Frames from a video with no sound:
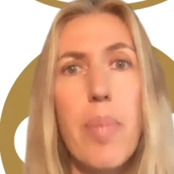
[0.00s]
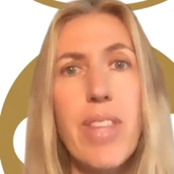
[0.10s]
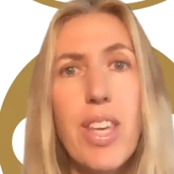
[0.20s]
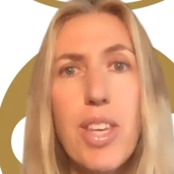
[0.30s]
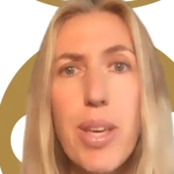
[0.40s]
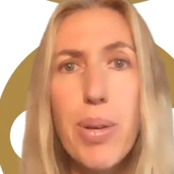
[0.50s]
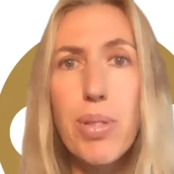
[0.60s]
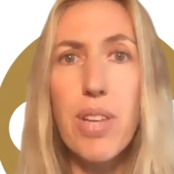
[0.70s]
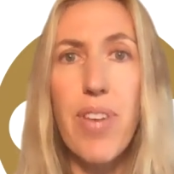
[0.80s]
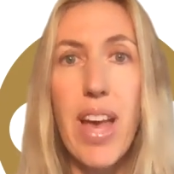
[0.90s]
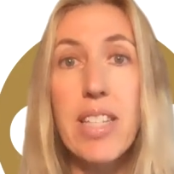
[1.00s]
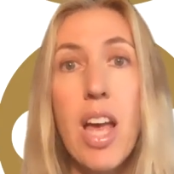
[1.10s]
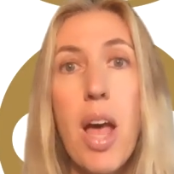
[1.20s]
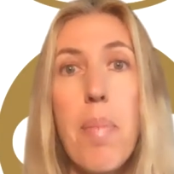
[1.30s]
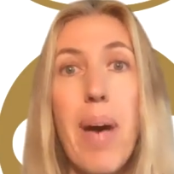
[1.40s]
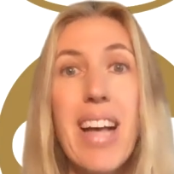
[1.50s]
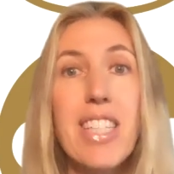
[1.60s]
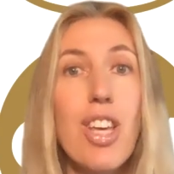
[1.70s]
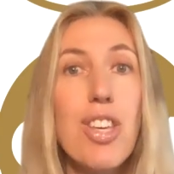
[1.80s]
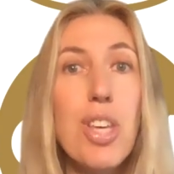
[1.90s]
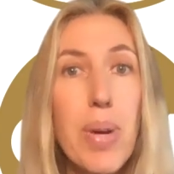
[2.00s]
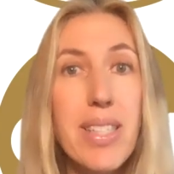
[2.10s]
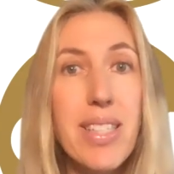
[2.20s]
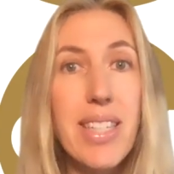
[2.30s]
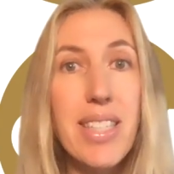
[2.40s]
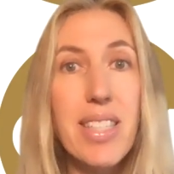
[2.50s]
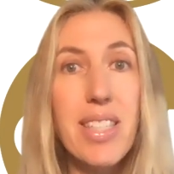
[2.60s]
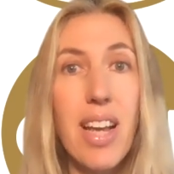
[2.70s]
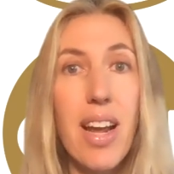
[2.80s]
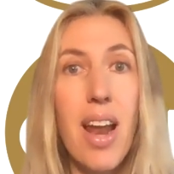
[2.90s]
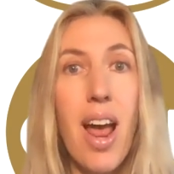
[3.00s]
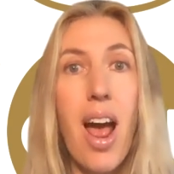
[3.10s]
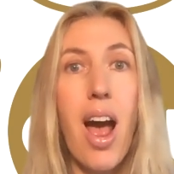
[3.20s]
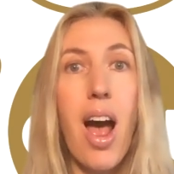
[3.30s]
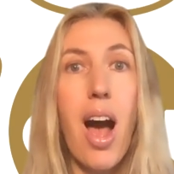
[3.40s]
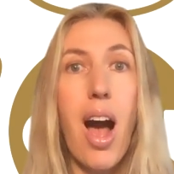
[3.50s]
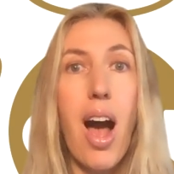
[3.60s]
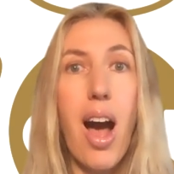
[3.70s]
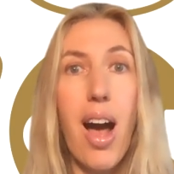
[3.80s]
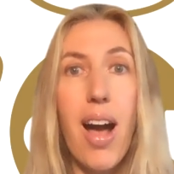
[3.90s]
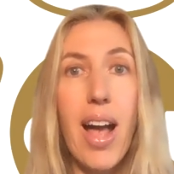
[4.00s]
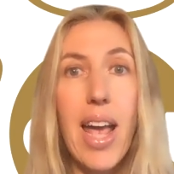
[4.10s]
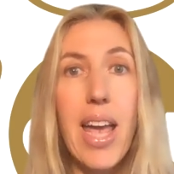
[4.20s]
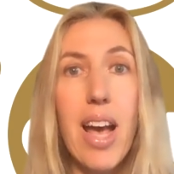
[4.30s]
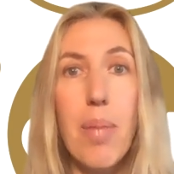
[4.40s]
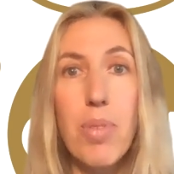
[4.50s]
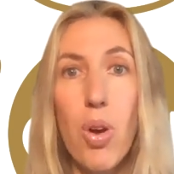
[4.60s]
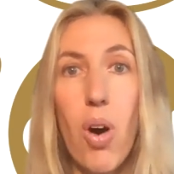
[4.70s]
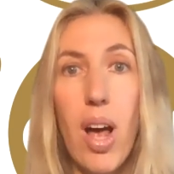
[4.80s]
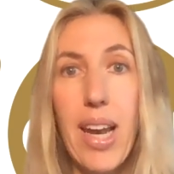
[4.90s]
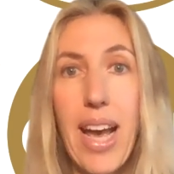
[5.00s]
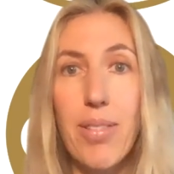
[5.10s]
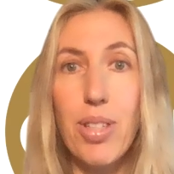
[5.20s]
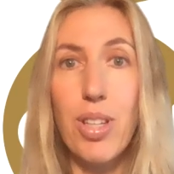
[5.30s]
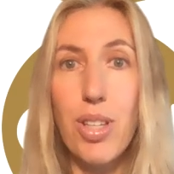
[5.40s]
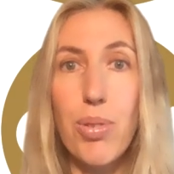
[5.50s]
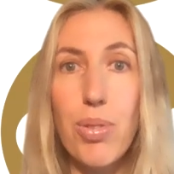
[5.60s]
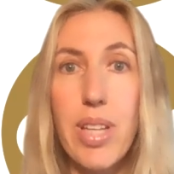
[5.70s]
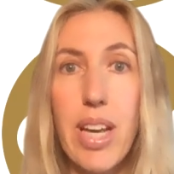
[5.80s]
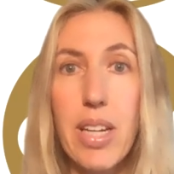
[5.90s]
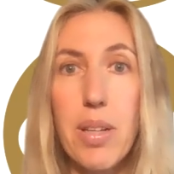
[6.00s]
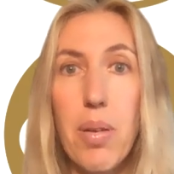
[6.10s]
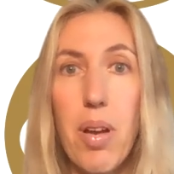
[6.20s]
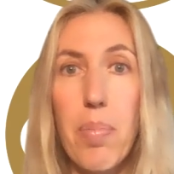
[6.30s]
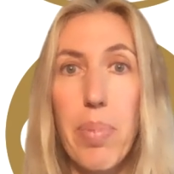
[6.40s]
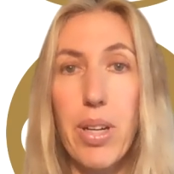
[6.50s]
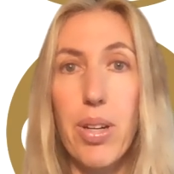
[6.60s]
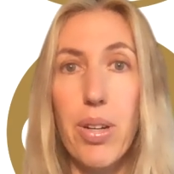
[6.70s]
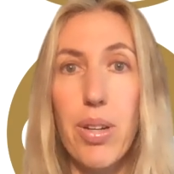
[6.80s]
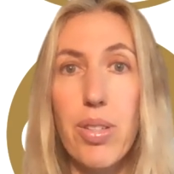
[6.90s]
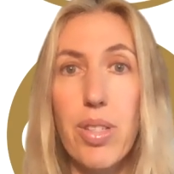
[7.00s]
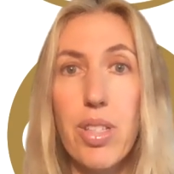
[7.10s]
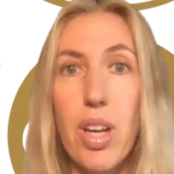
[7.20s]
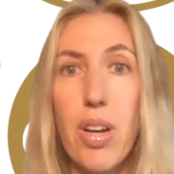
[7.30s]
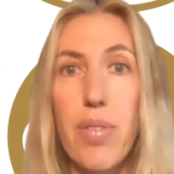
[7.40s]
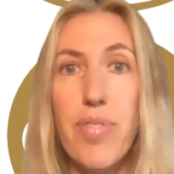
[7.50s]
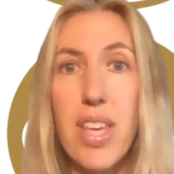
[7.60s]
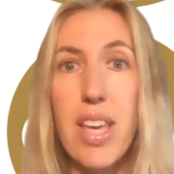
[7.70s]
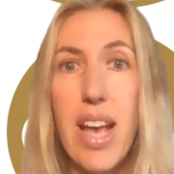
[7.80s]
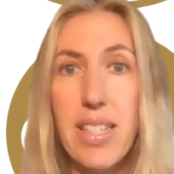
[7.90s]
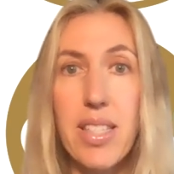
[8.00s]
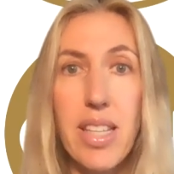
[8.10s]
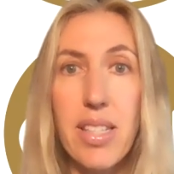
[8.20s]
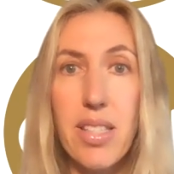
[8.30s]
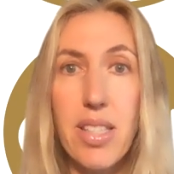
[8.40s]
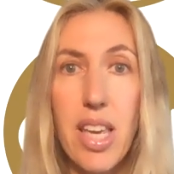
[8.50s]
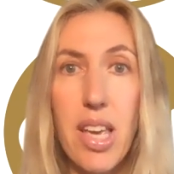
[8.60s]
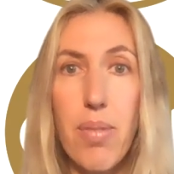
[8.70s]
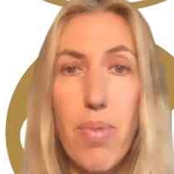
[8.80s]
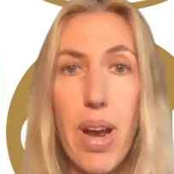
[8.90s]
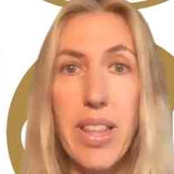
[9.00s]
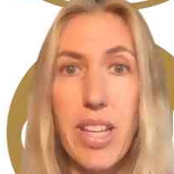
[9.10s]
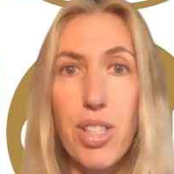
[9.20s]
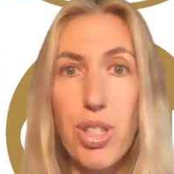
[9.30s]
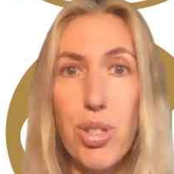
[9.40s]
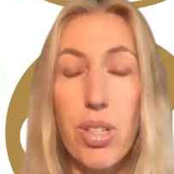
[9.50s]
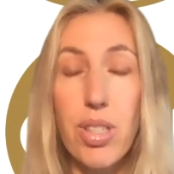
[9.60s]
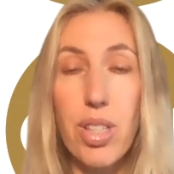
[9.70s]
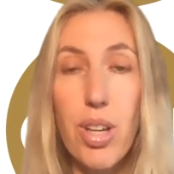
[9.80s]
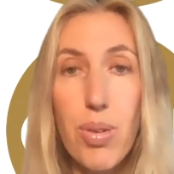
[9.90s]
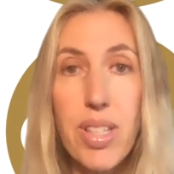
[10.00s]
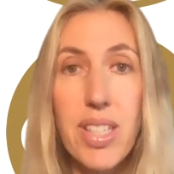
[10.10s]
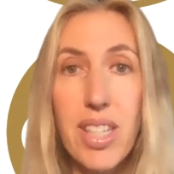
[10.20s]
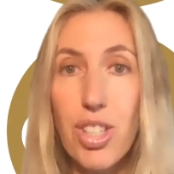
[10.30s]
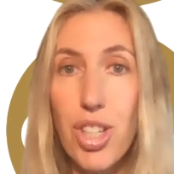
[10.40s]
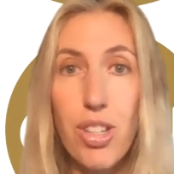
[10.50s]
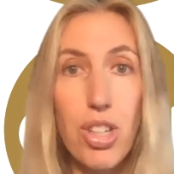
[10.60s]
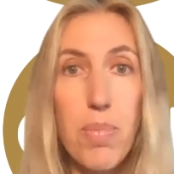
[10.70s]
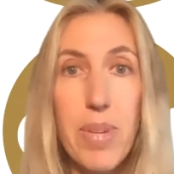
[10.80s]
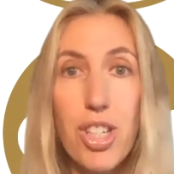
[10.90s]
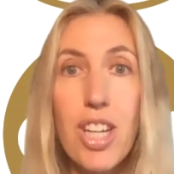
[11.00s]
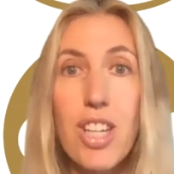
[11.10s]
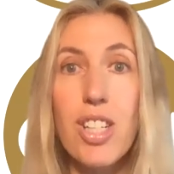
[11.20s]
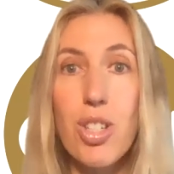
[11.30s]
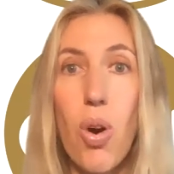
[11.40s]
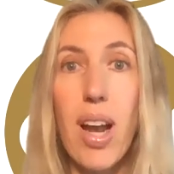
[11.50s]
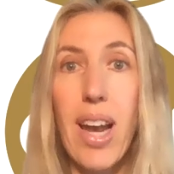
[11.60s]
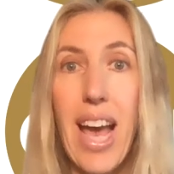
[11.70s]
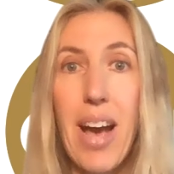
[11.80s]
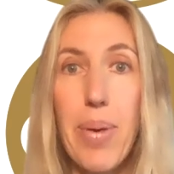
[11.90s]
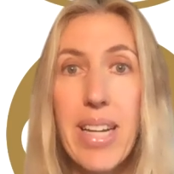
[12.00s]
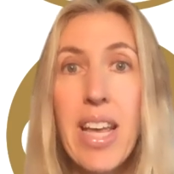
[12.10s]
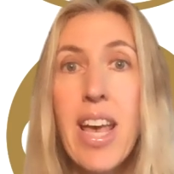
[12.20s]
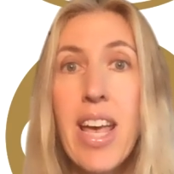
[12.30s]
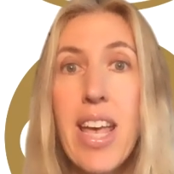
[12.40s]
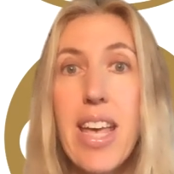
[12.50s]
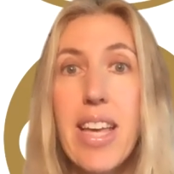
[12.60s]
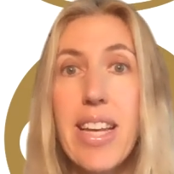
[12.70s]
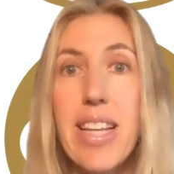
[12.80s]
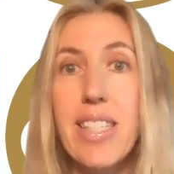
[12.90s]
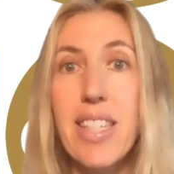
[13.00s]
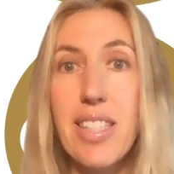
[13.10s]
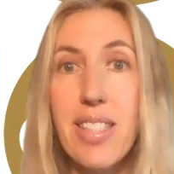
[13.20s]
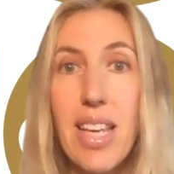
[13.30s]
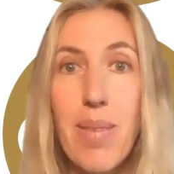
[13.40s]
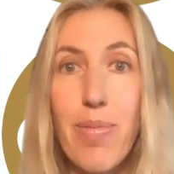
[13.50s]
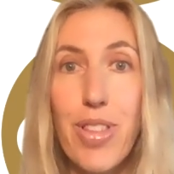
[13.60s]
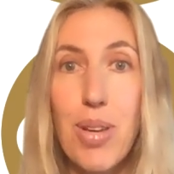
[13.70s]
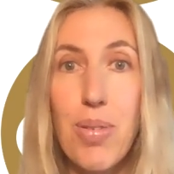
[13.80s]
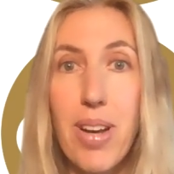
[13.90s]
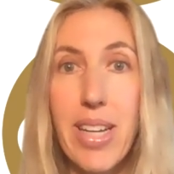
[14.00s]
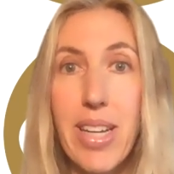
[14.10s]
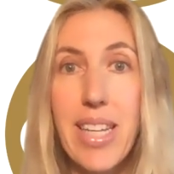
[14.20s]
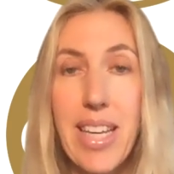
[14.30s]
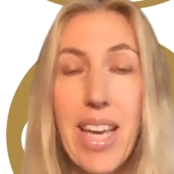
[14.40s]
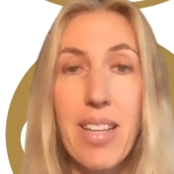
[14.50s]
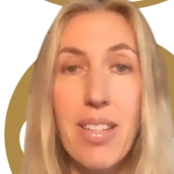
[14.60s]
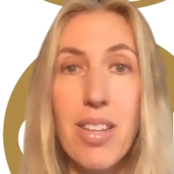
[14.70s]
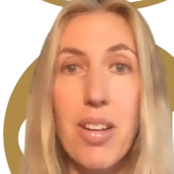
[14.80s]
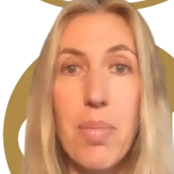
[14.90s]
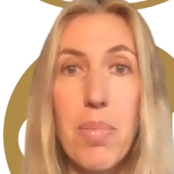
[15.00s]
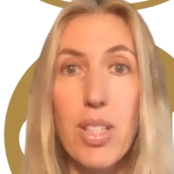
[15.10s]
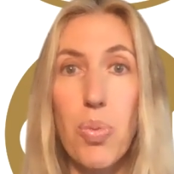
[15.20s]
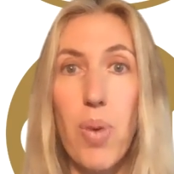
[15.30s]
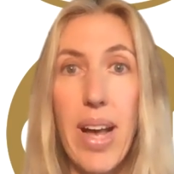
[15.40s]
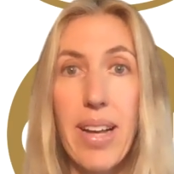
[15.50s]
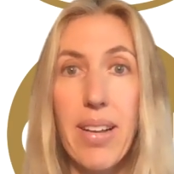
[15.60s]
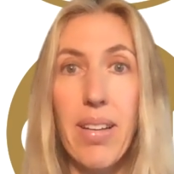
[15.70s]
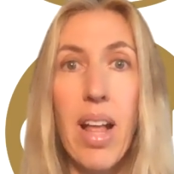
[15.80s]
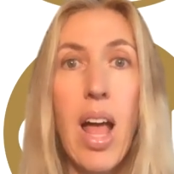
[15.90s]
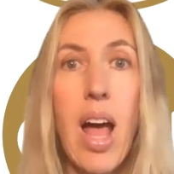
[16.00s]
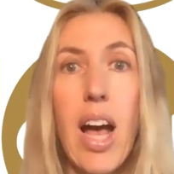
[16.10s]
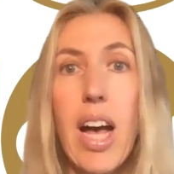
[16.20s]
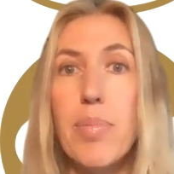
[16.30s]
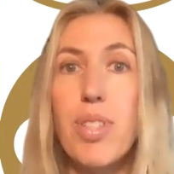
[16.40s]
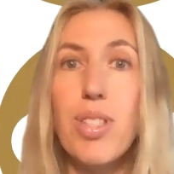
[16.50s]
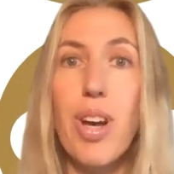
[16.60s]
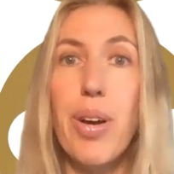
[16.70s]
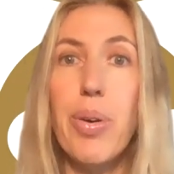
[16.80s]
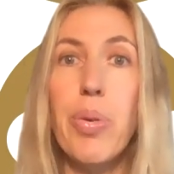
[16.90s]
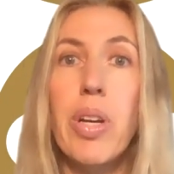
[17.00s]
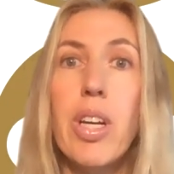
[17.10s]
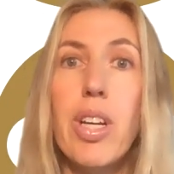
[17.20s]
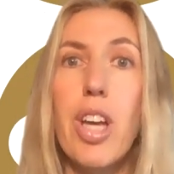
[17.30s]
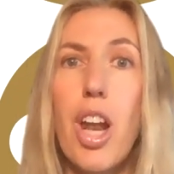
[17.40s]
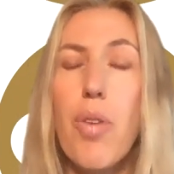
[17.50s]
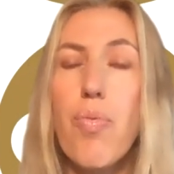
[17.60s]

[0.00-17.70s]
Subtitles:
use of it. But as a US citizen, I am not allowed to use it because of the SEC, right? The Securities Exchange Commission does not allow it. It is the same for the United Kingdom as well. So, you know,